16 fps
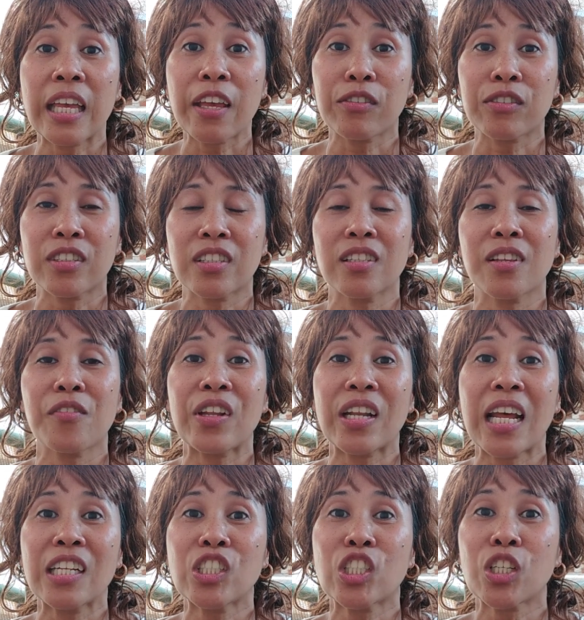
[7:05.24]
gifts, the
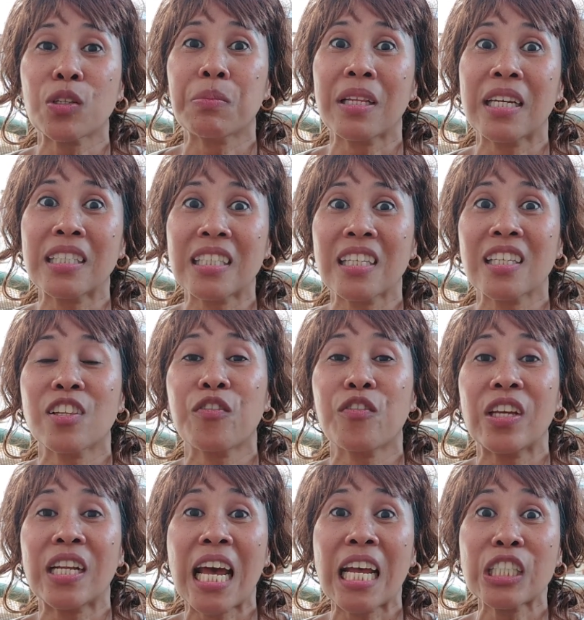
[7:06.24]
financial blessing, the
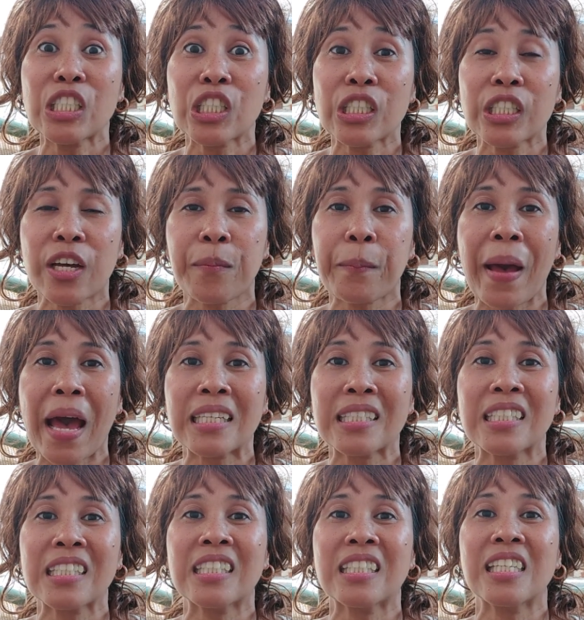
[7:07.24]
financial
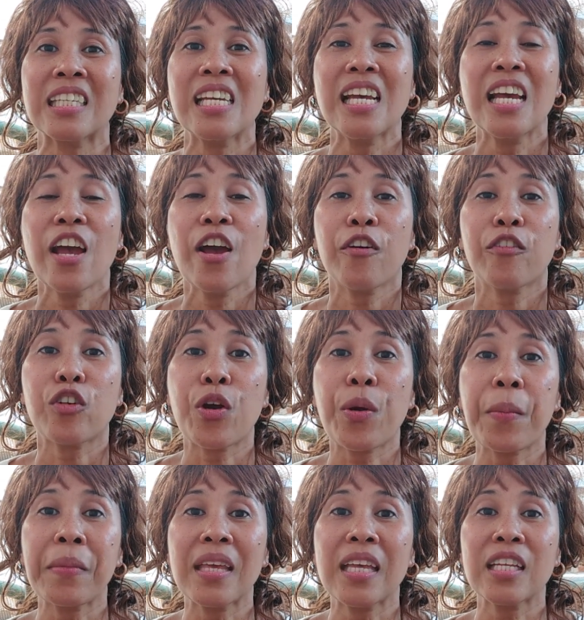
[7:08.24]
capacity
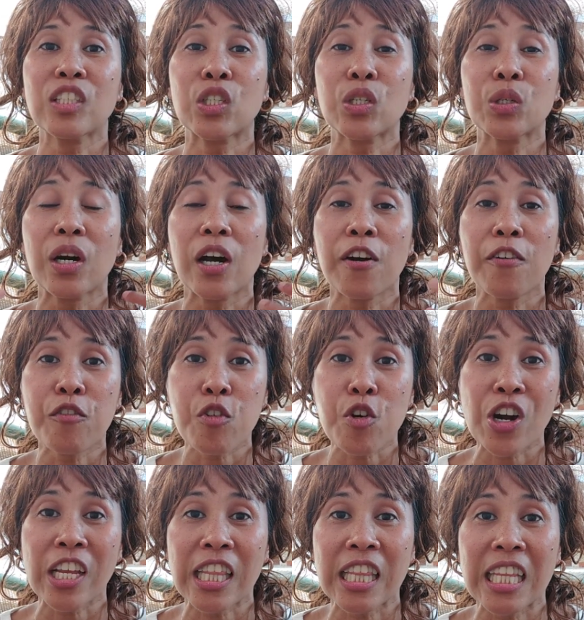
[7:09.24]
for me to
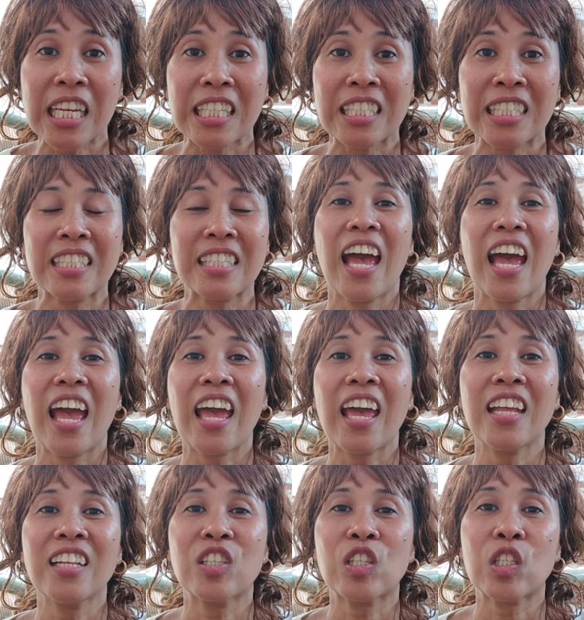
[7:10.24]
afford this.
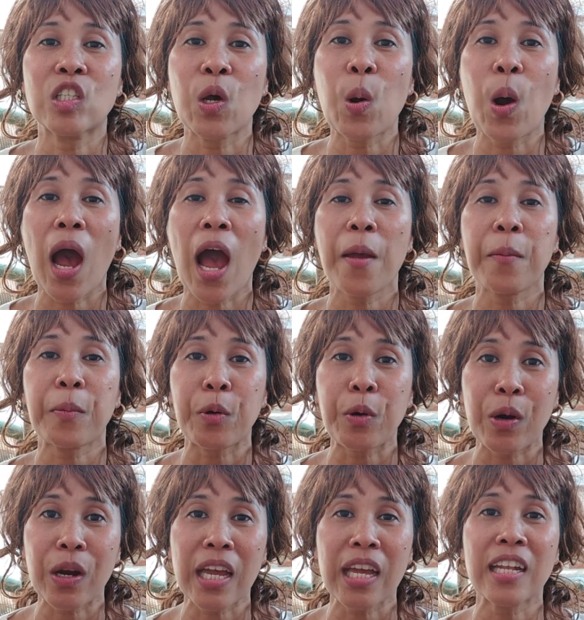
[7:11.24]
And so I
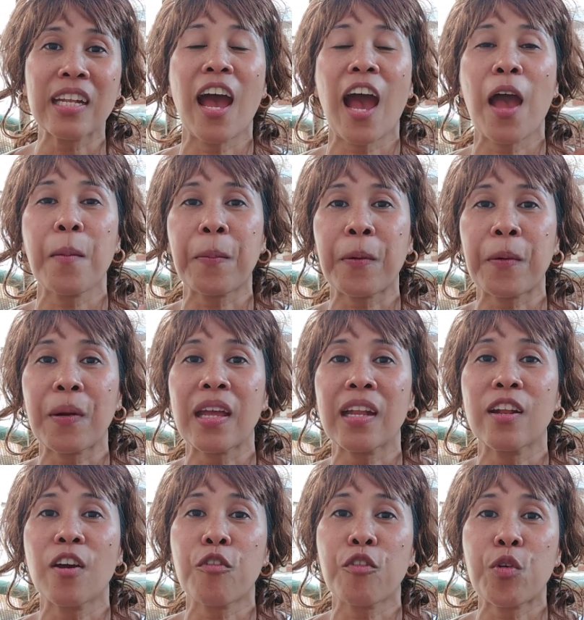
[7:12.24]
prayed, I
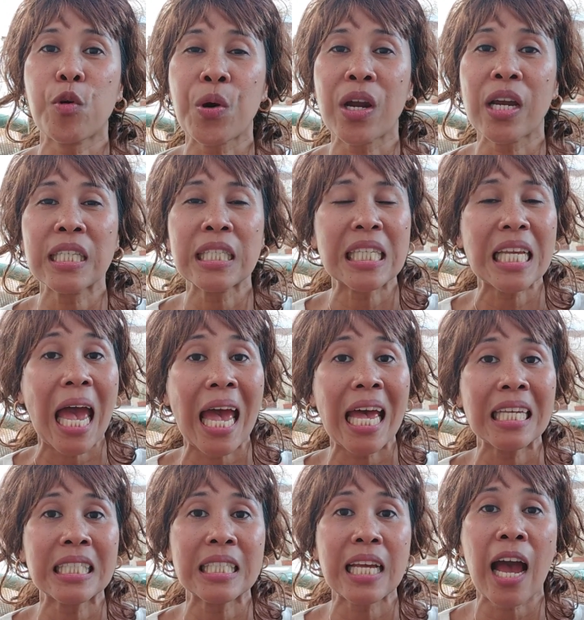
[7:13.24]
prayed, of course,
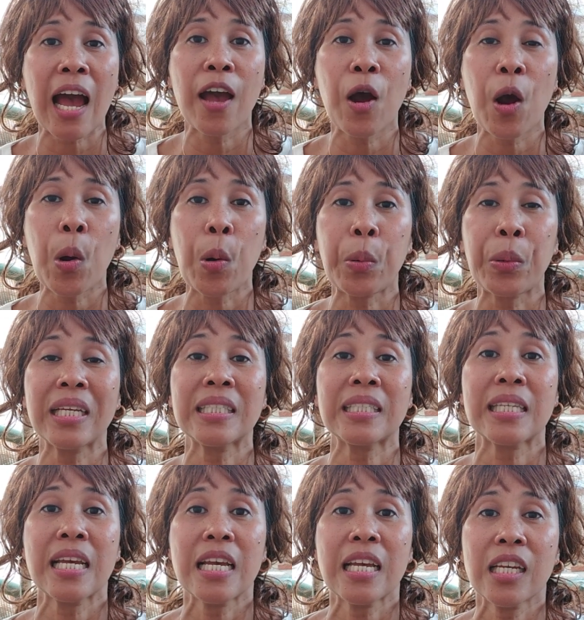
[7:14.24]
as I
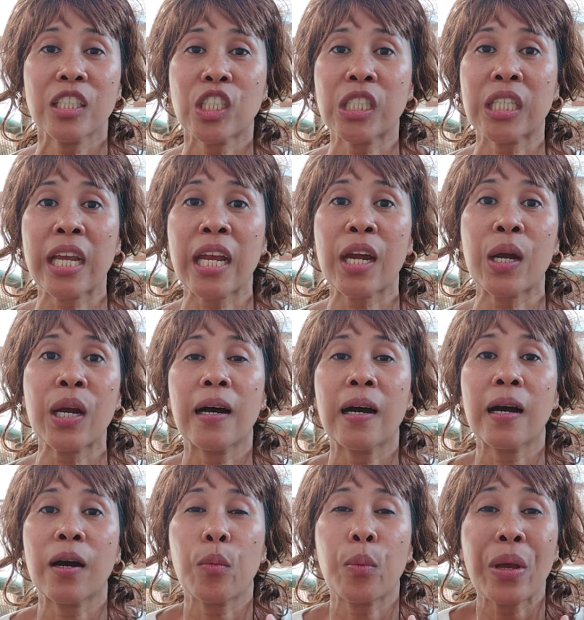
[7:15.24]
always share,
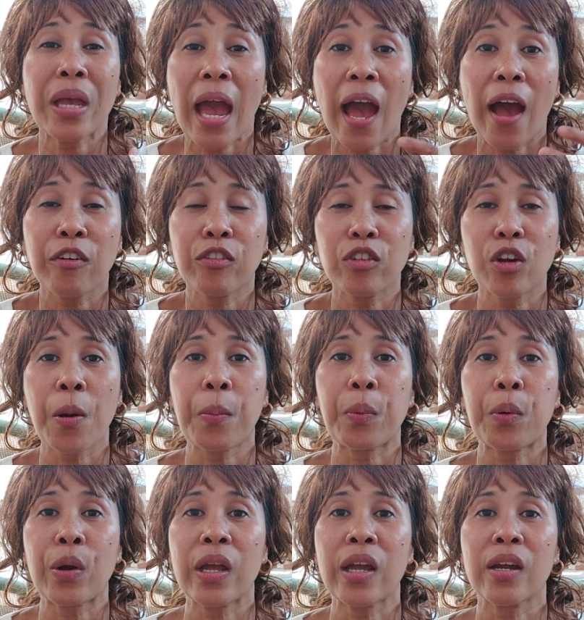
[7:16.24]
uh, we have our
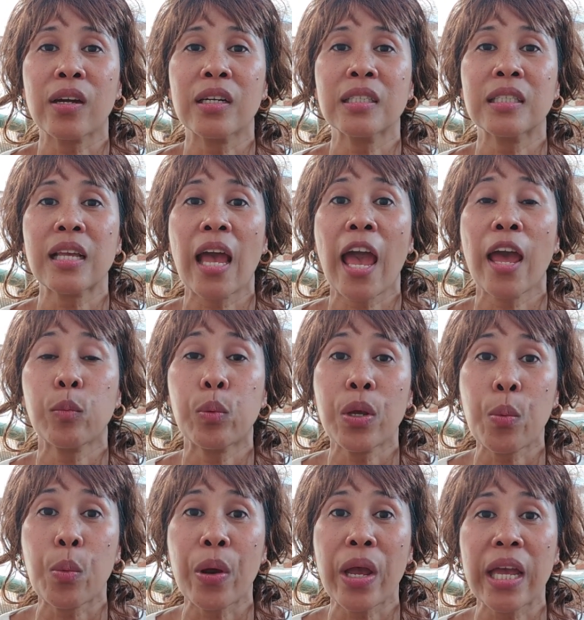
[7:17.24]
prayers and
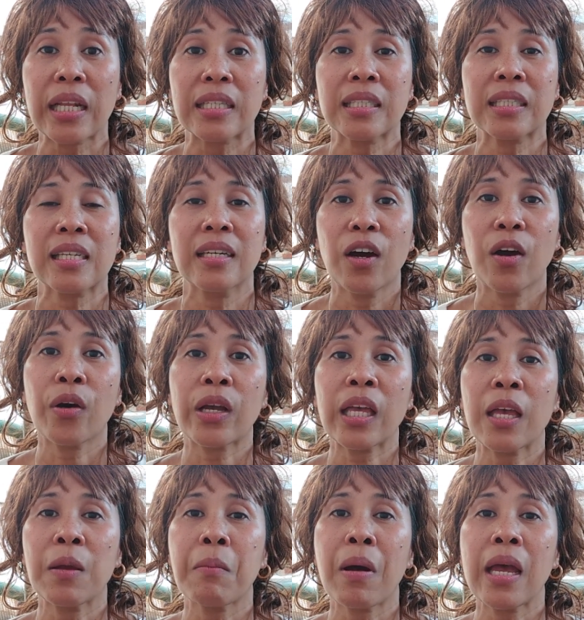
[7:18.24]
we wait.
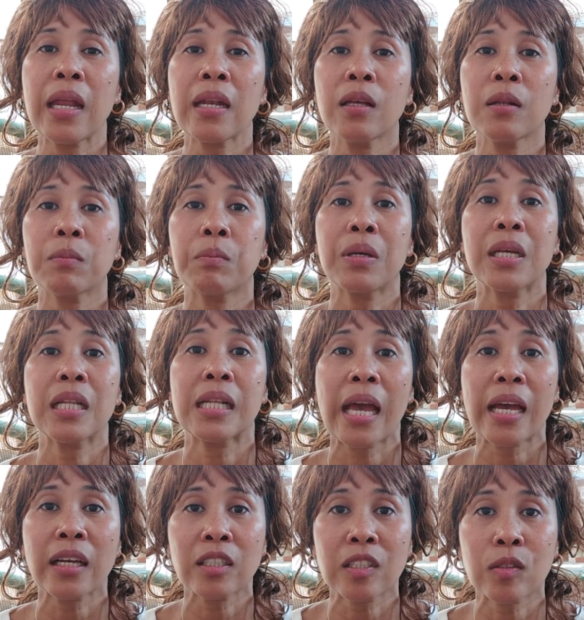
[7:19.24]
Okay, it might not be
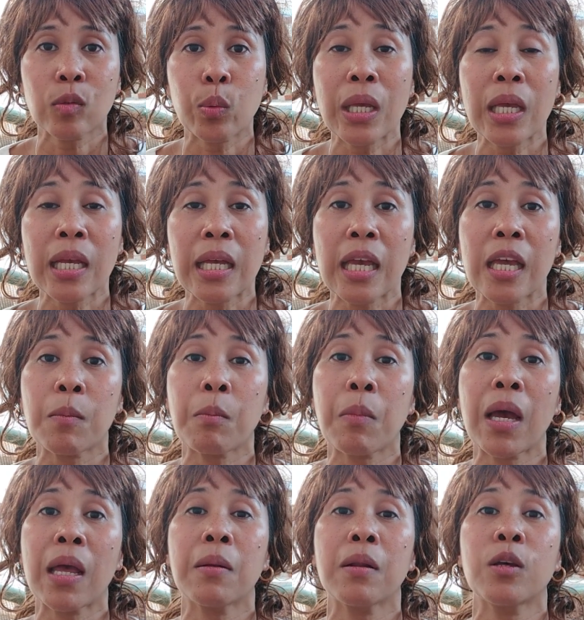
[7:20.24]
next week, it
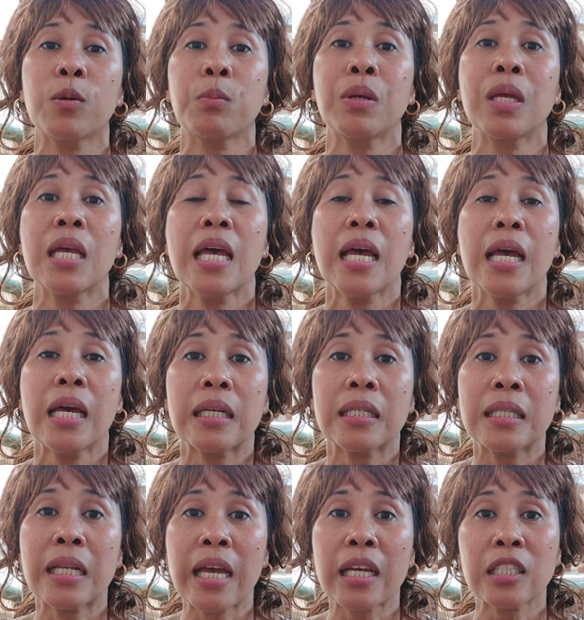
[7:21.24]
might not be
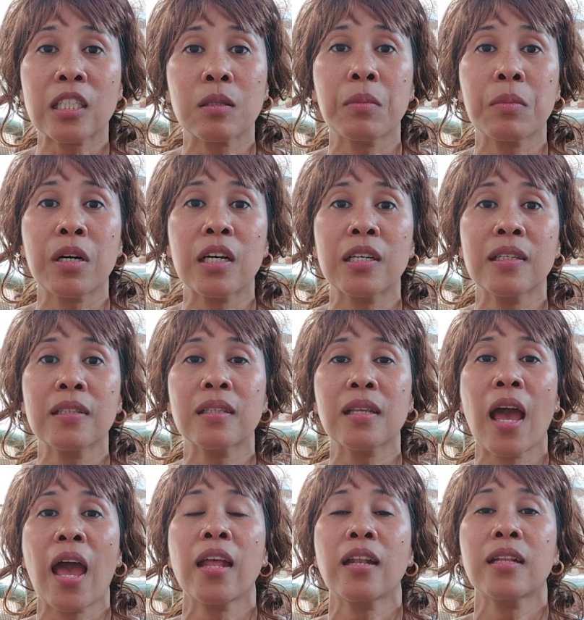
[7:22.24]
next month,
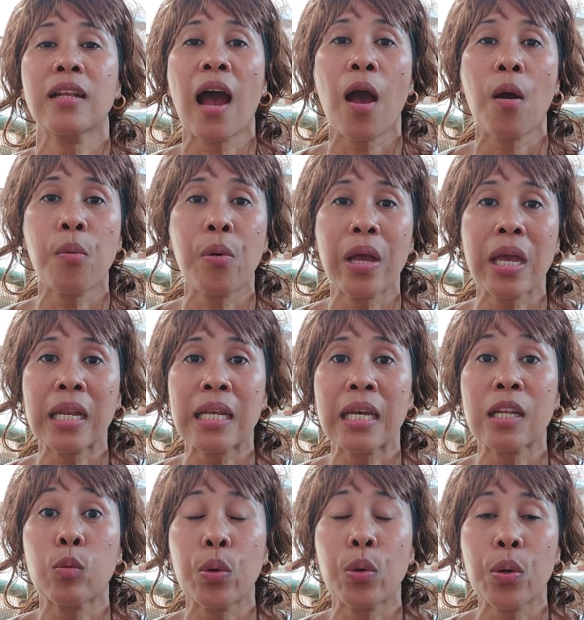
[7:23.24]
and I
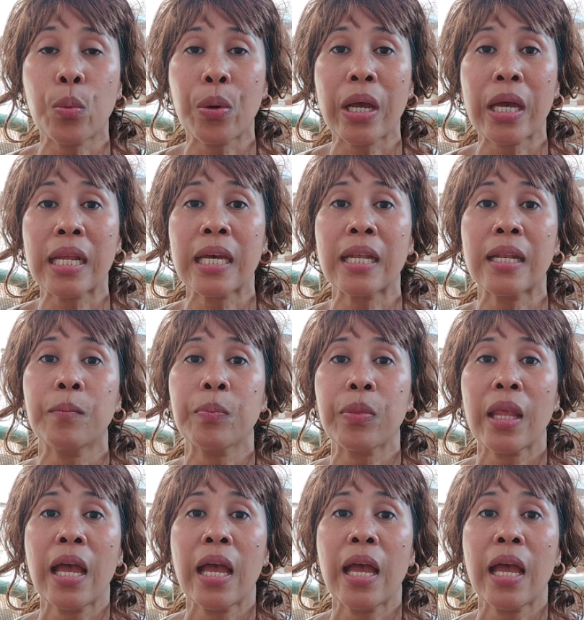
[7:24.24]
waited, we waited.